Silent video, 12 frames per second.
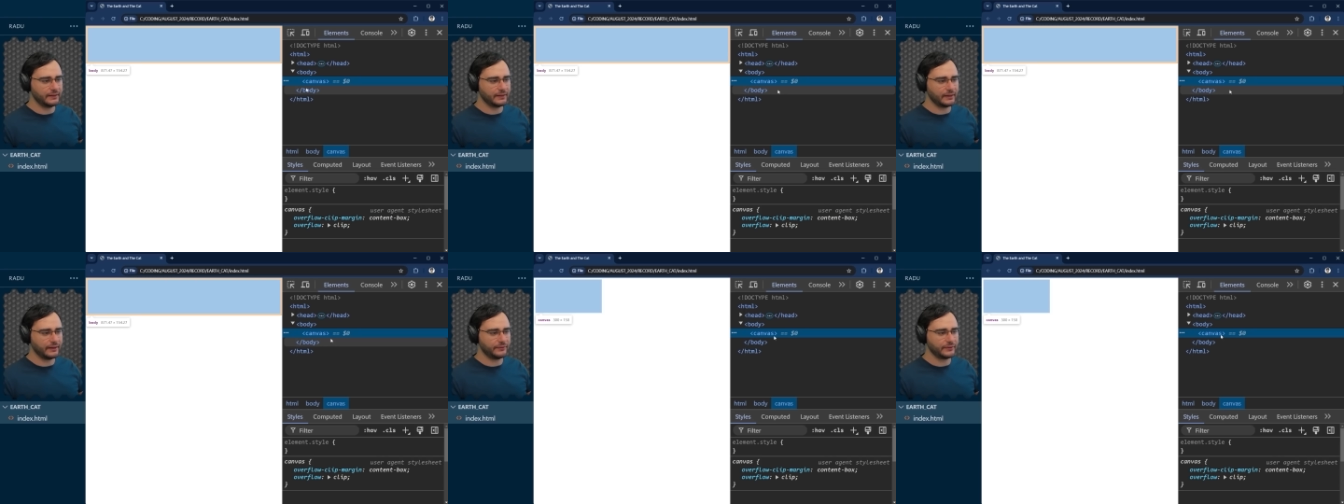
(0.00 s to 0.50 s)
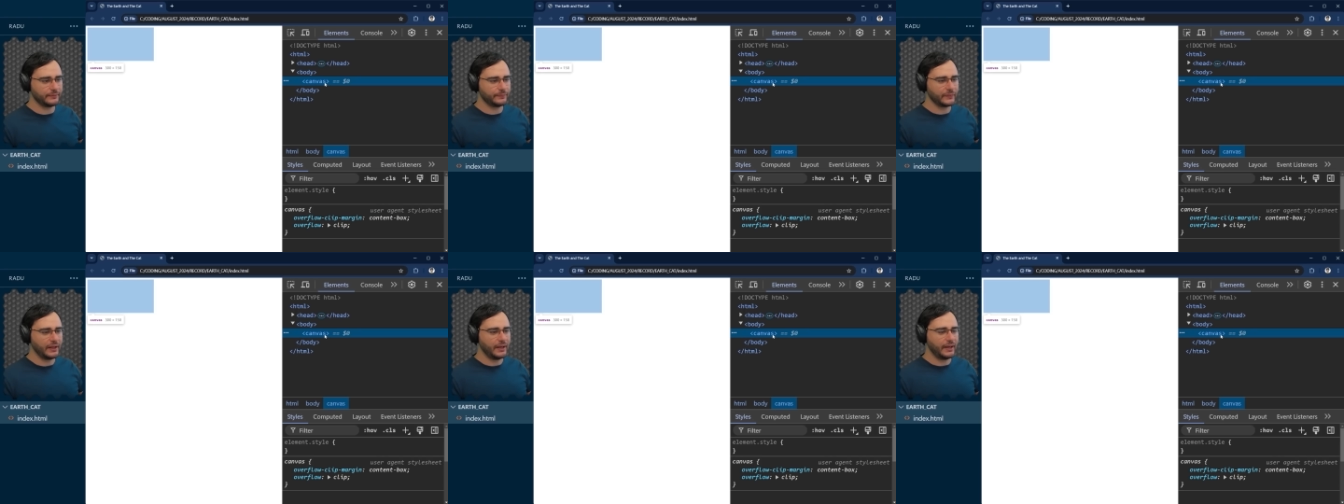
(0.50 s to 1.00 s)
on the left
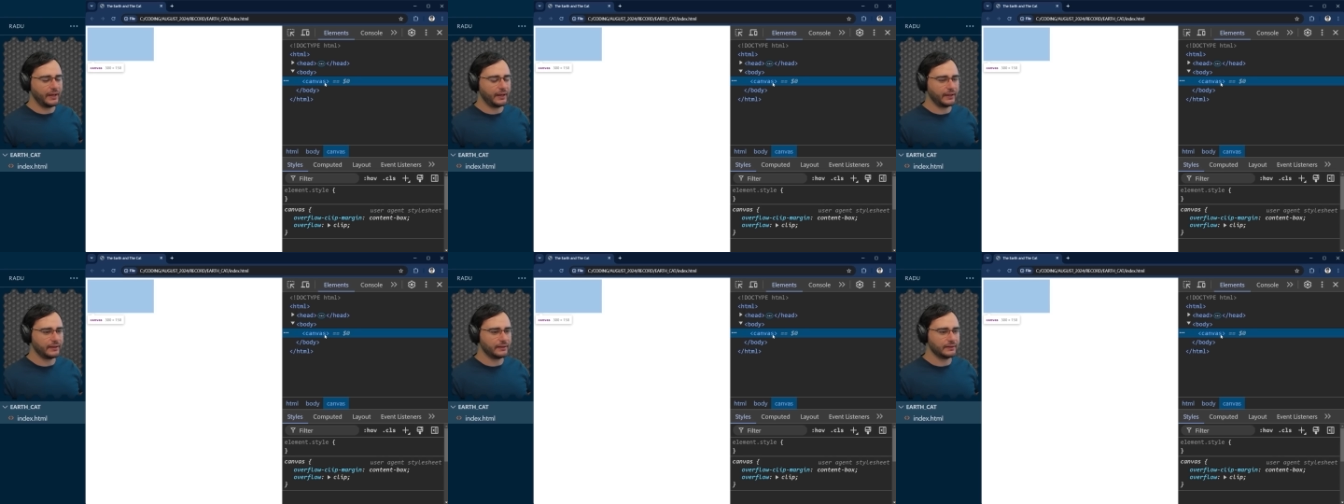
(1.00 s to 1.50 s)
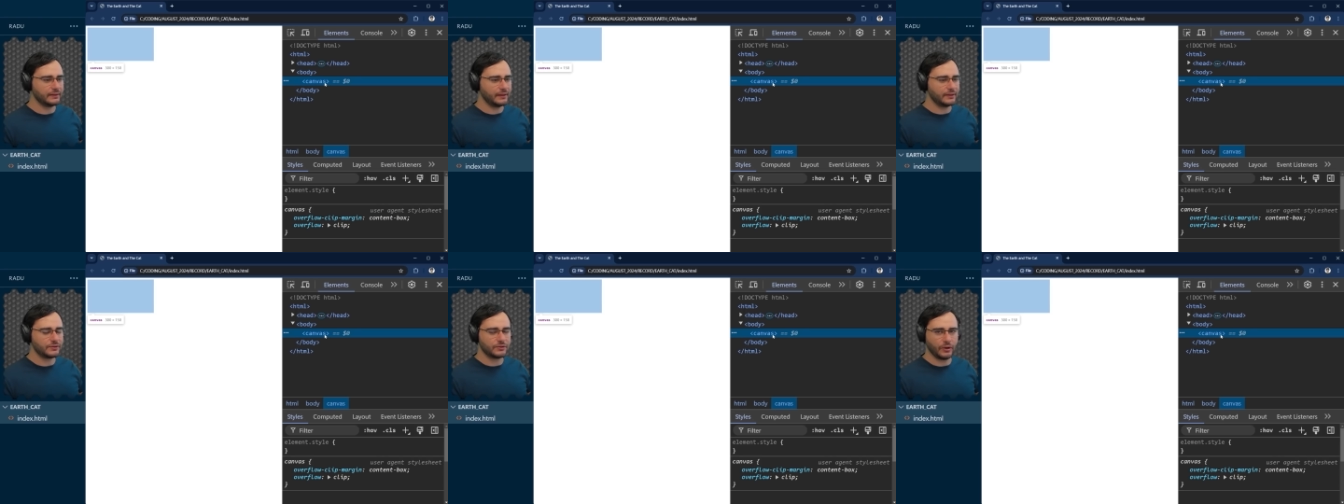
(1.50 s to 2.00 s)
and
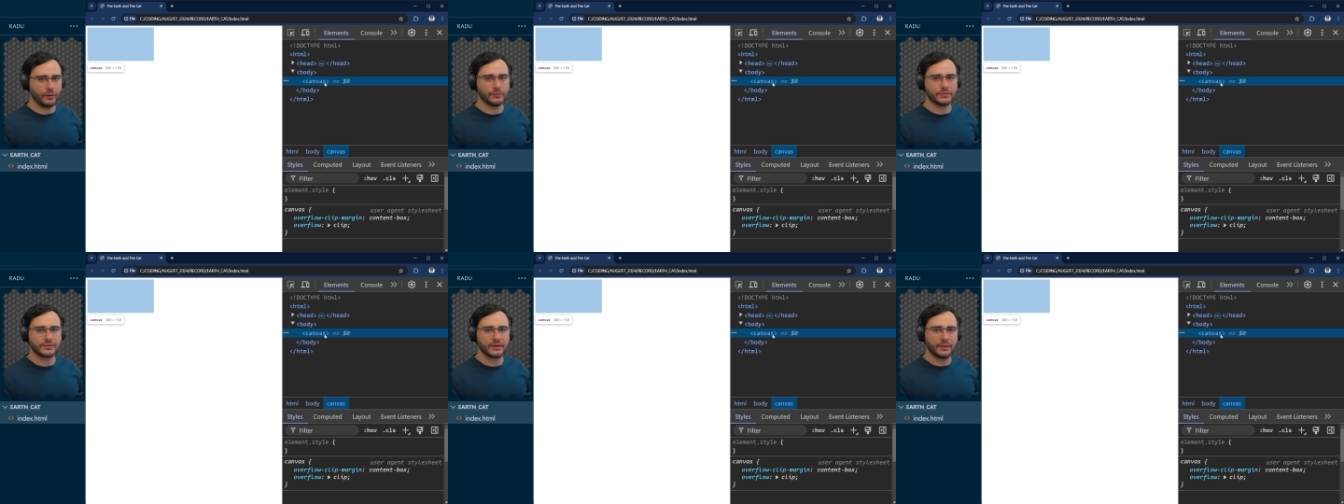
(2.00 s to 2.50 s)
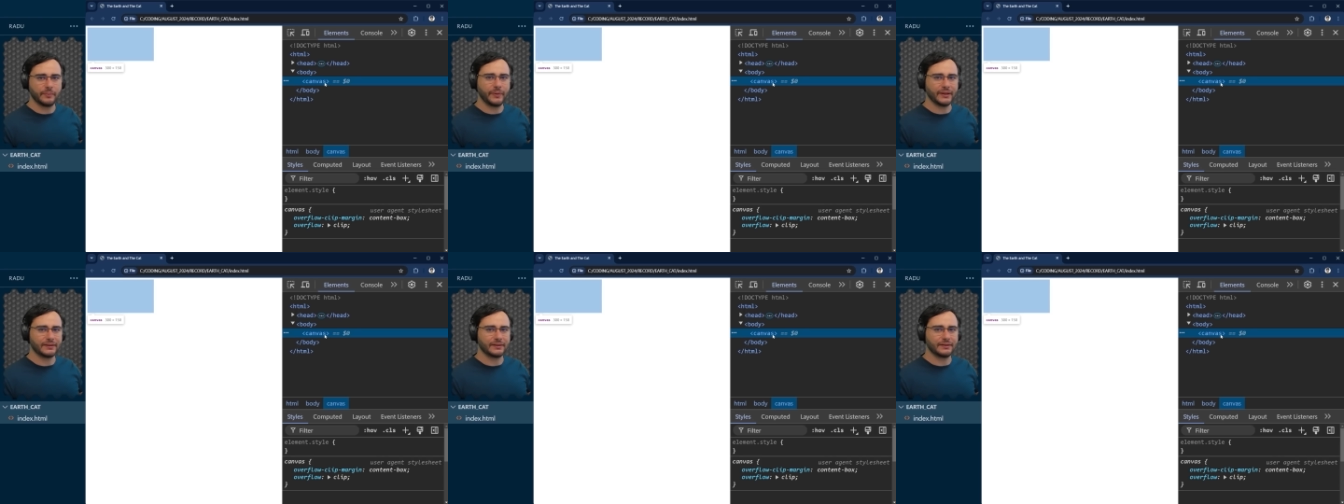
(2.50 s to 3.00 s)
it shows.
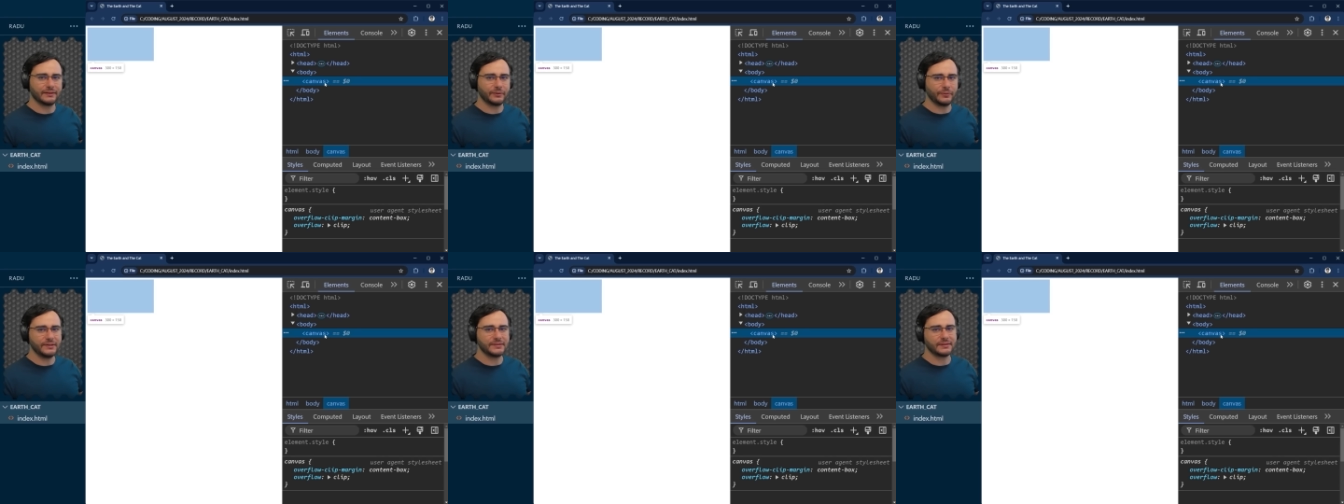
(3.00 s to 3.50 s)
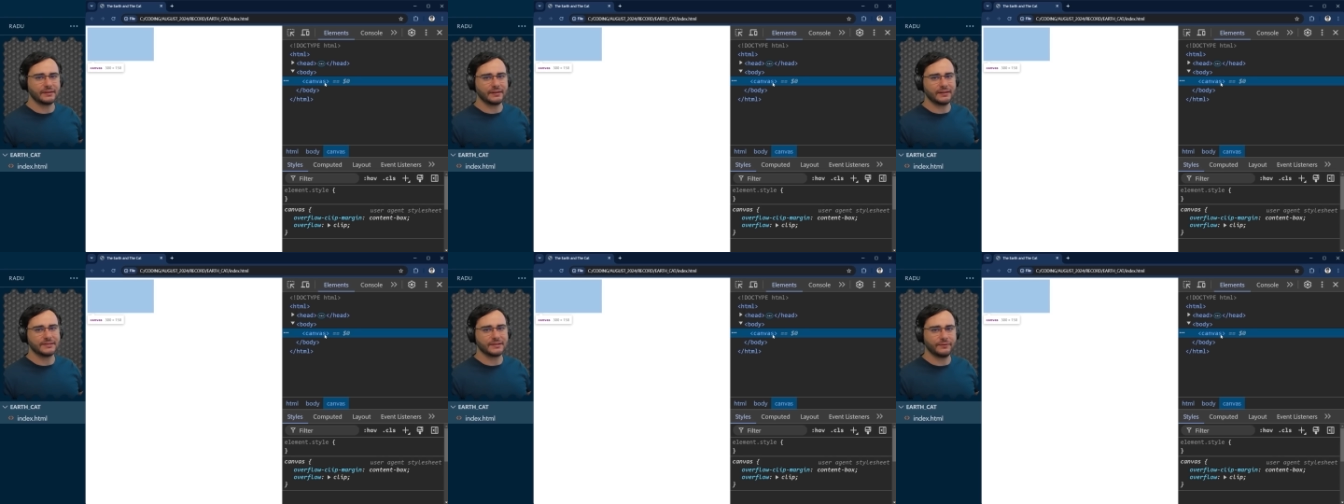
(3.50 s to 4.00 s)
But the
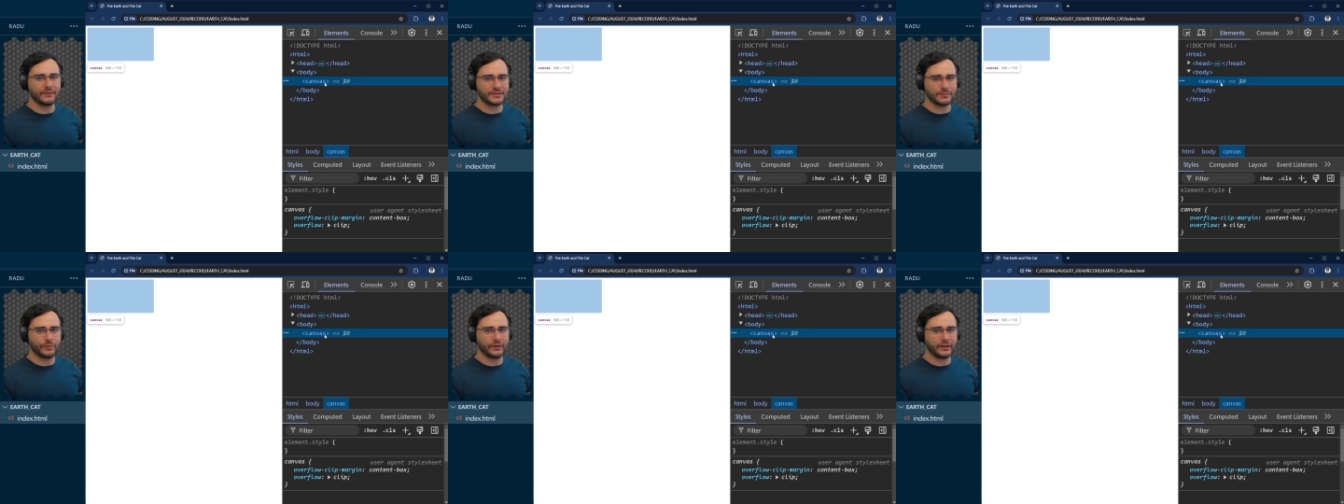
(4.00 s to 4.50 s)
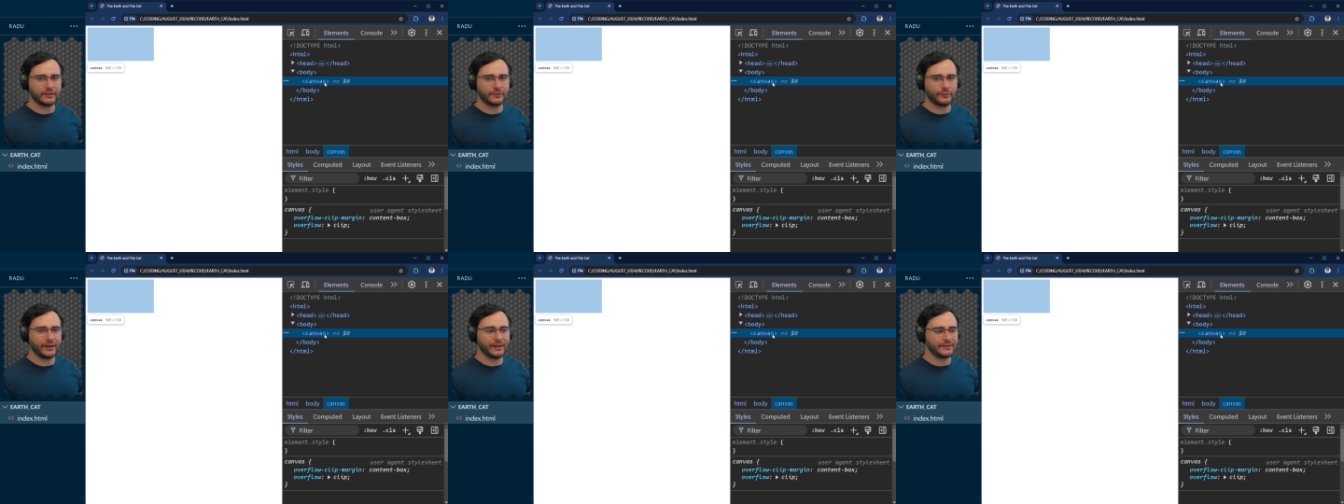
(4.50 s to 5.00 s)
reason it's invisible
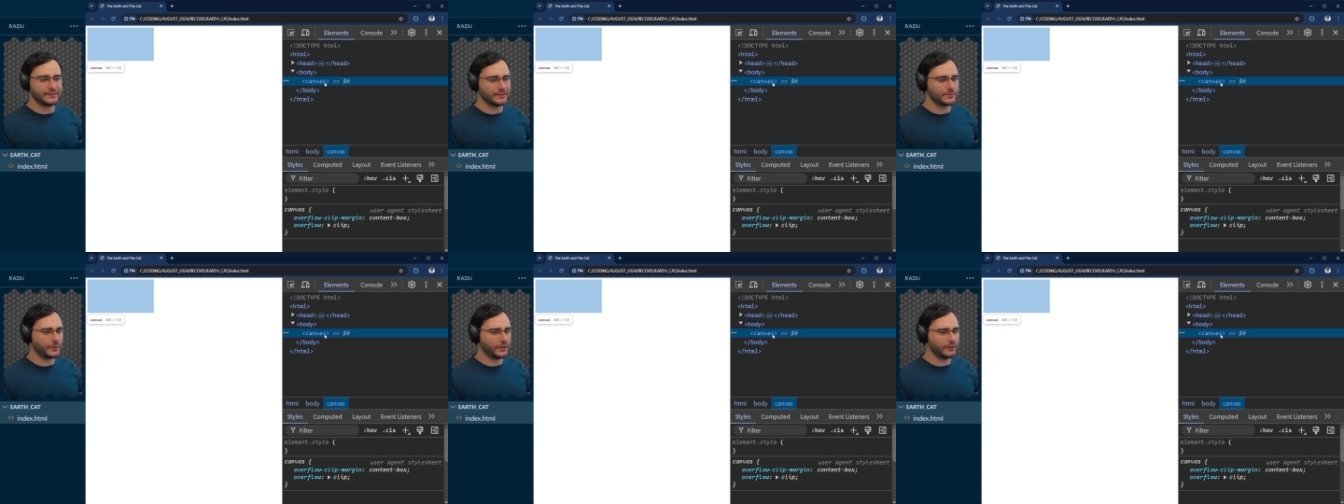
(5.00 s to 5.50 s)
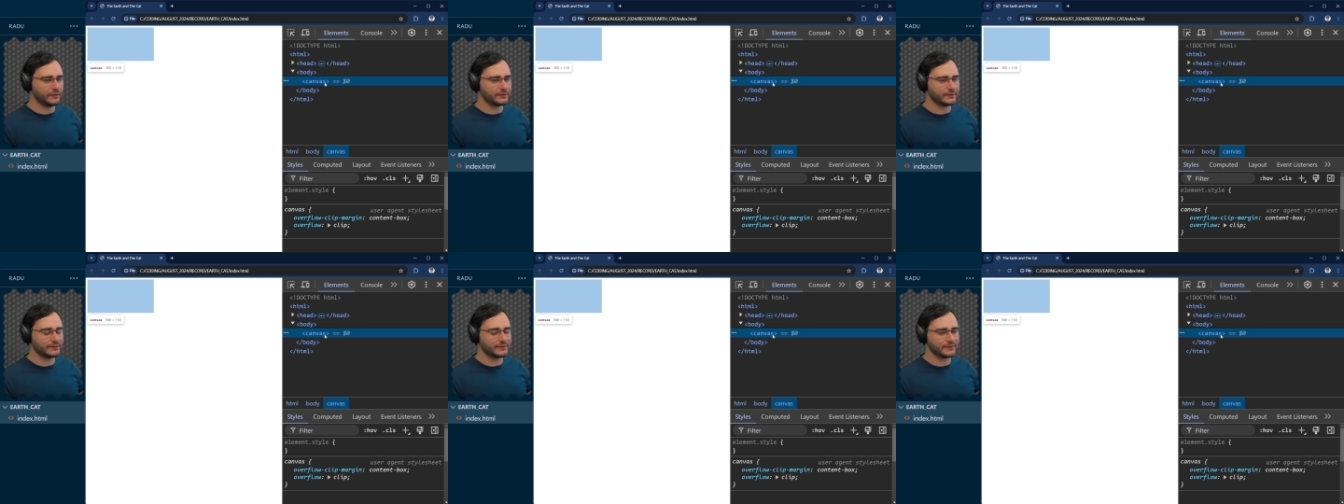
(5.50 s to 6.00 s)
otherwise is
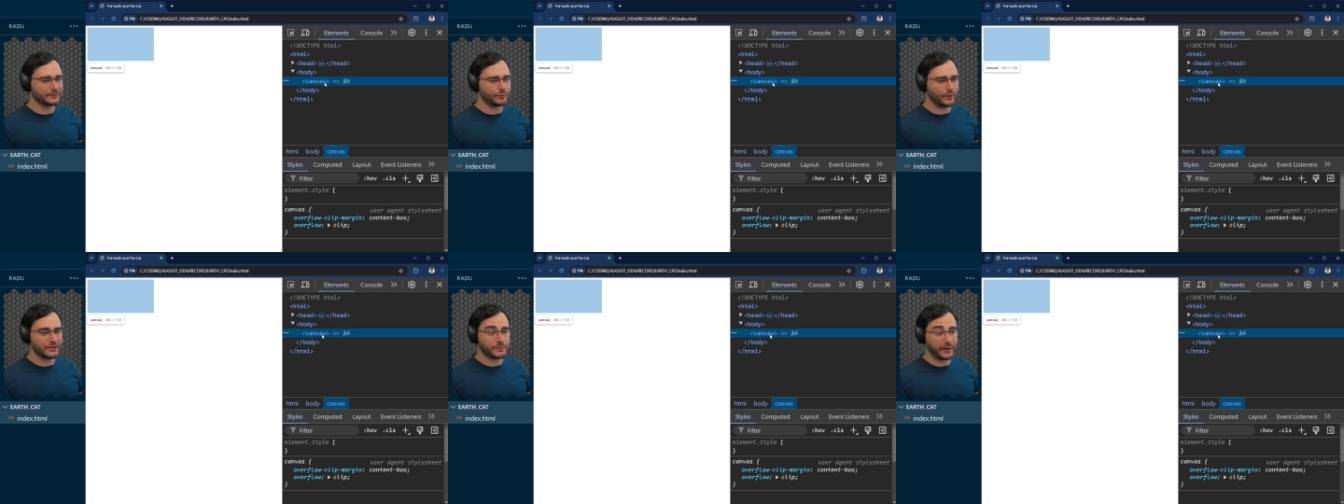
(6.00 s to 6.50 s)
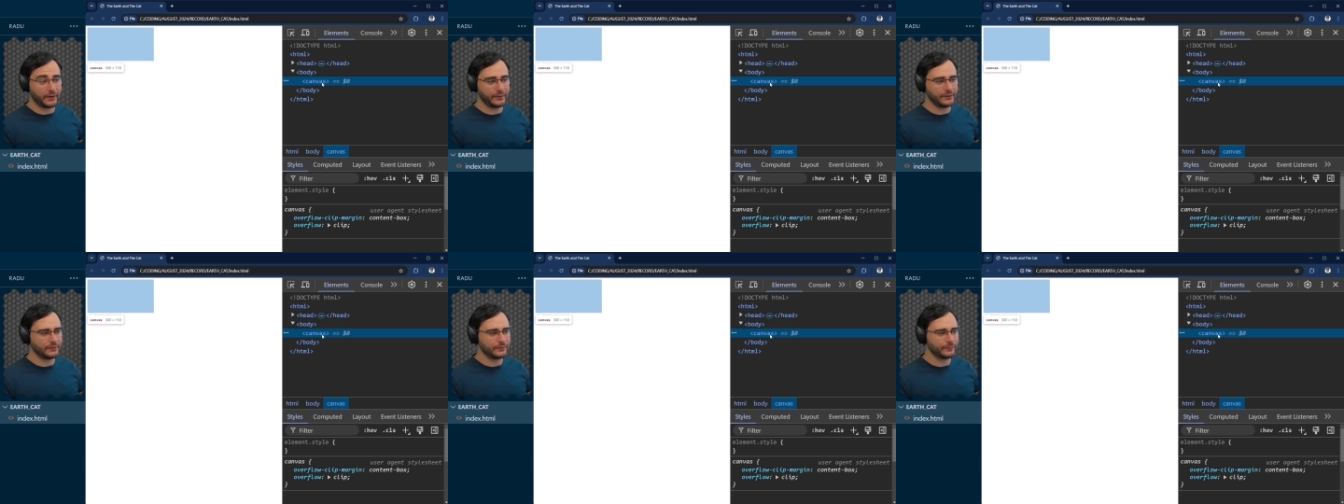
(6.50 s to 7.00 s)
because it's
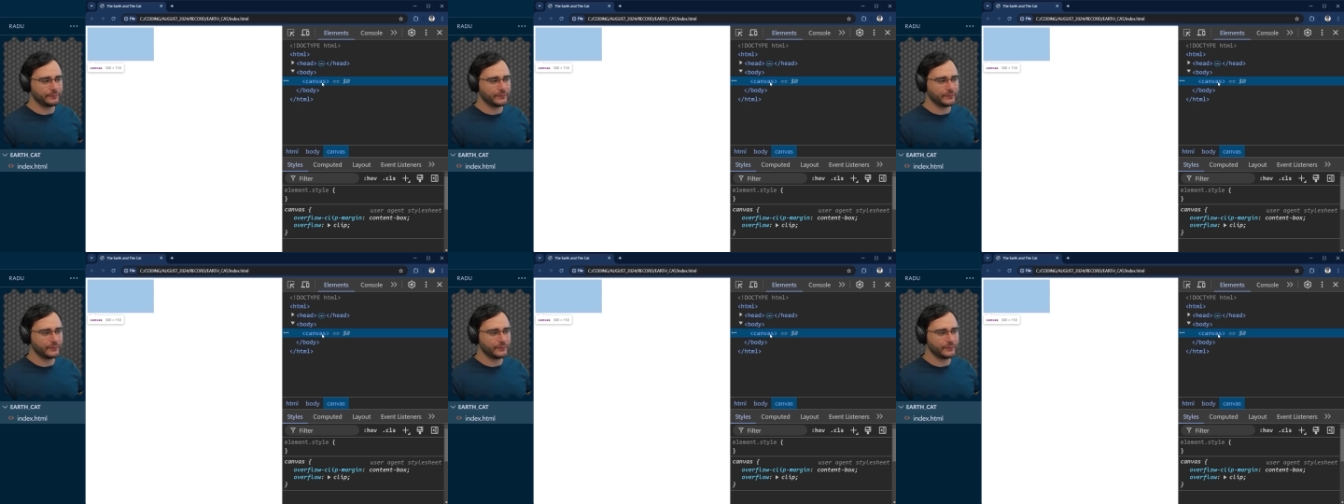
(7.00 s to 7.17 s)
transparent.